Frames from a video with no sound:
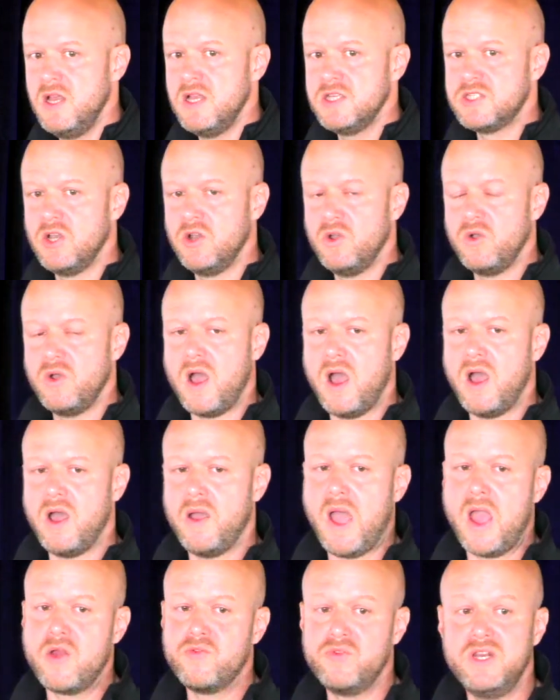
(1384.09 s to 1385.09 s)
So
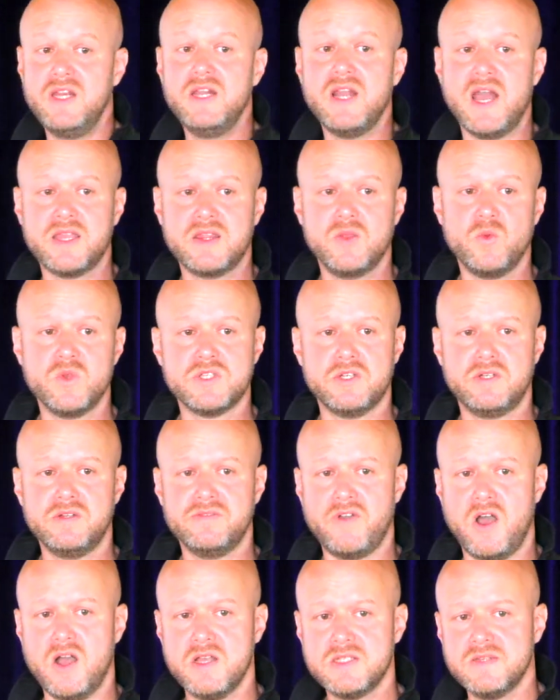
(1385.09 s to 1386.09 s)
I really like the Wizard
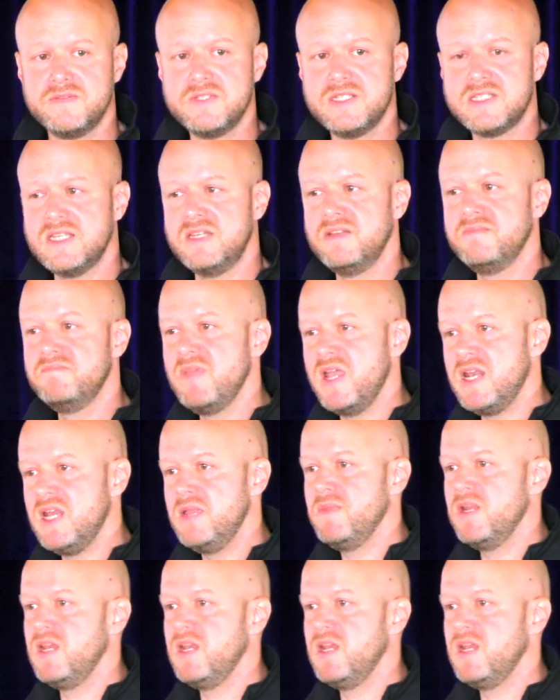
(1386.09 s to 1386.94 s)
of Oz and seen many,